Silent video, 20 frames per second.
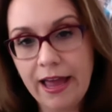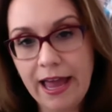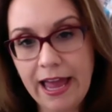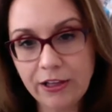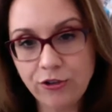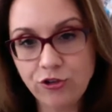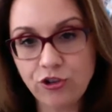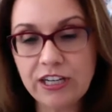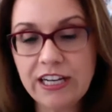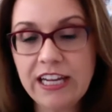
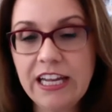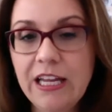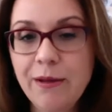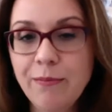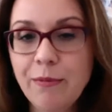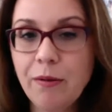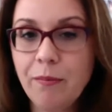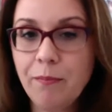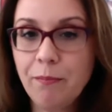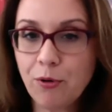Add your
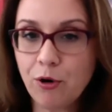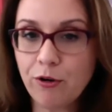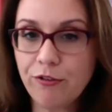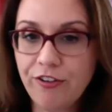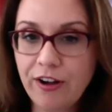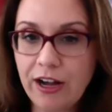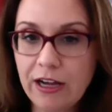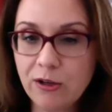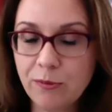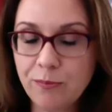name,
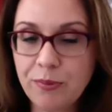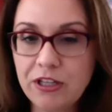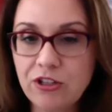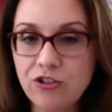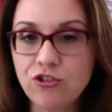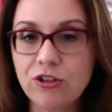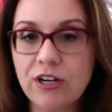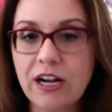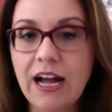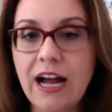profile
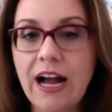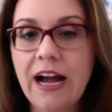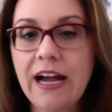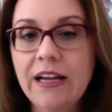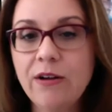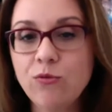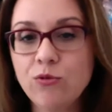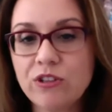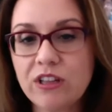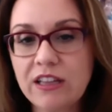picture.
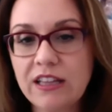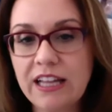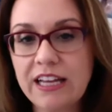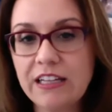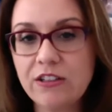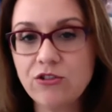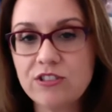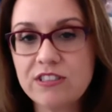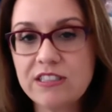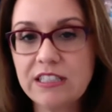I would
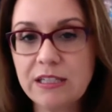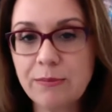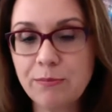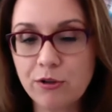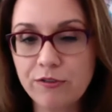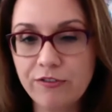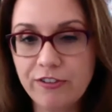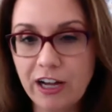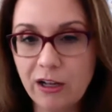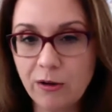like to see the
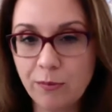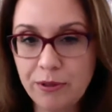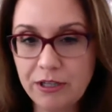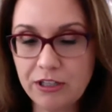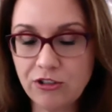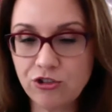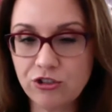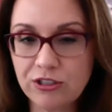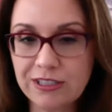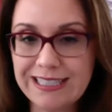profile
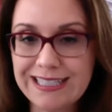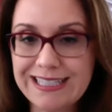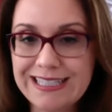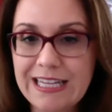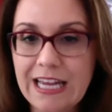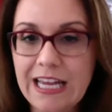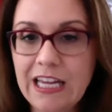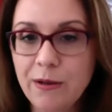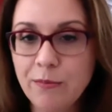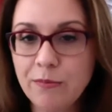picture the
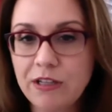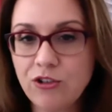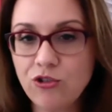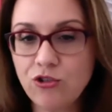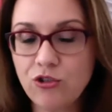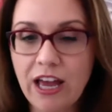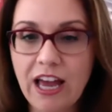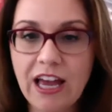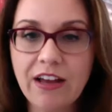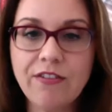same
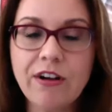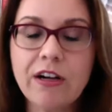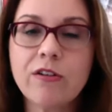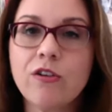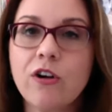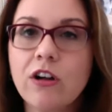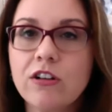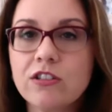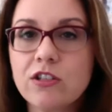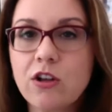that you have
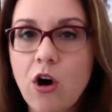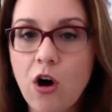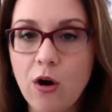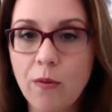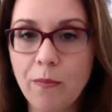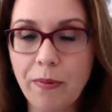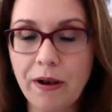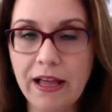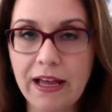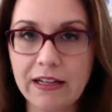across
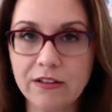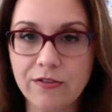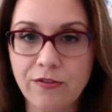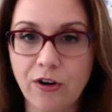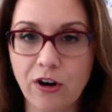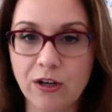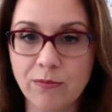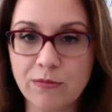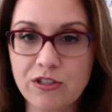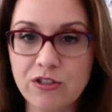all
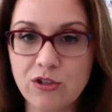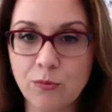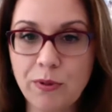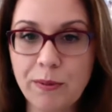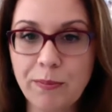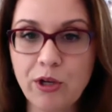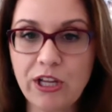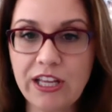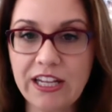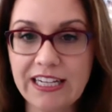platforms so
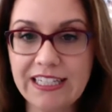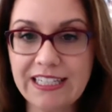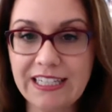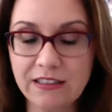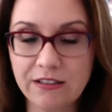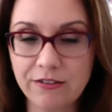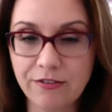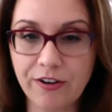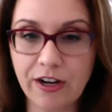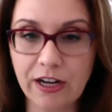people can
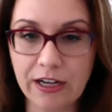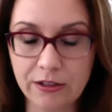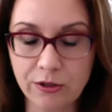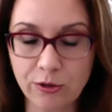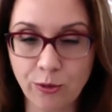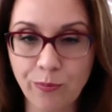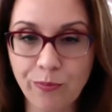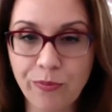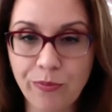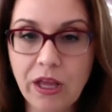identify
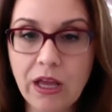you.